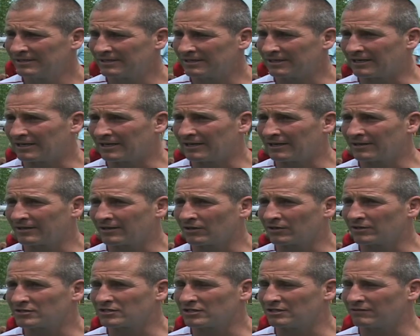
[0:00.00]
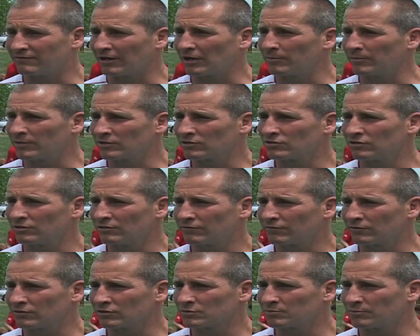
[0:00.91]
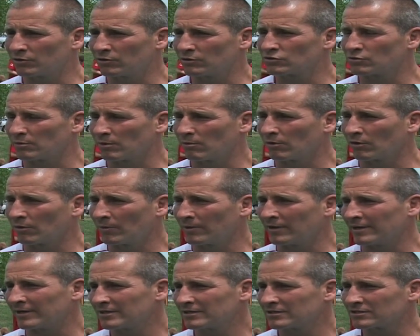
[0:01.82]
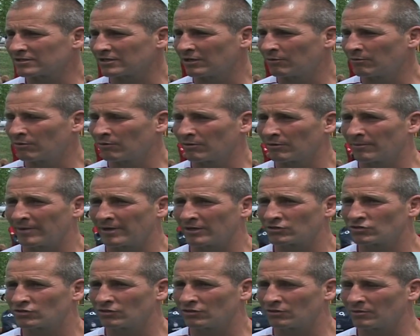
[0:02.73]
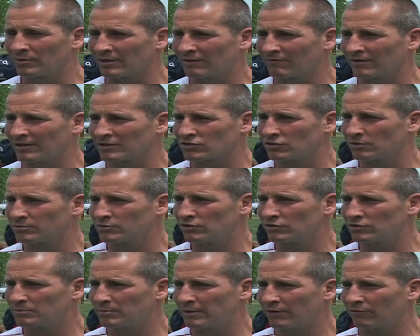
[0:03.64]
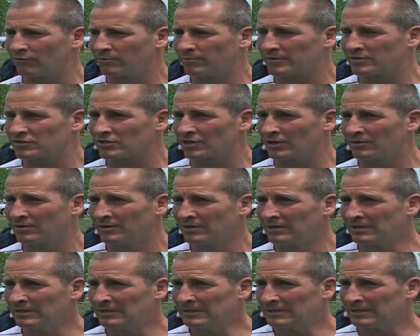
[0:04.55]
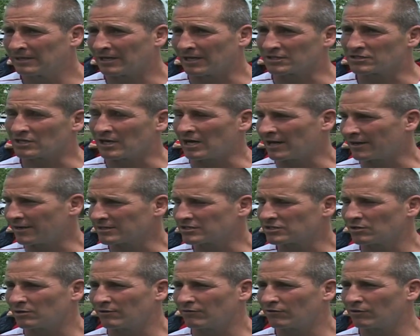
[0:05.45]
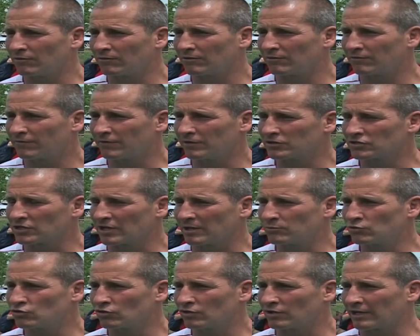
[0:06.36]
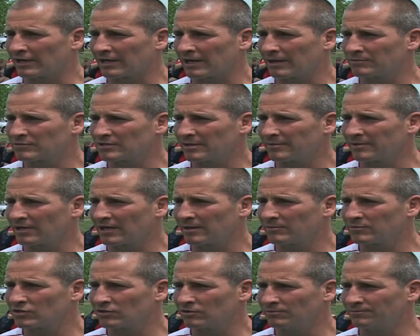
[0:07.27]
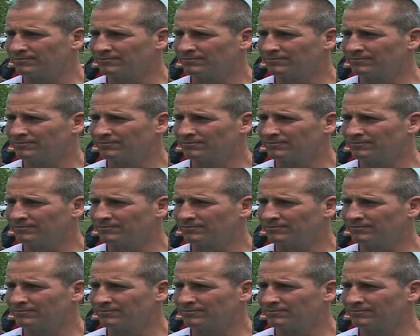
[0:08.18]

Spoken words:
It's a development tour for us, but also we want to win it. So we want to make sure that we give lads an opportunity to play rugby. So lads that aren't necessarily involved in the first game should get game time in game 2.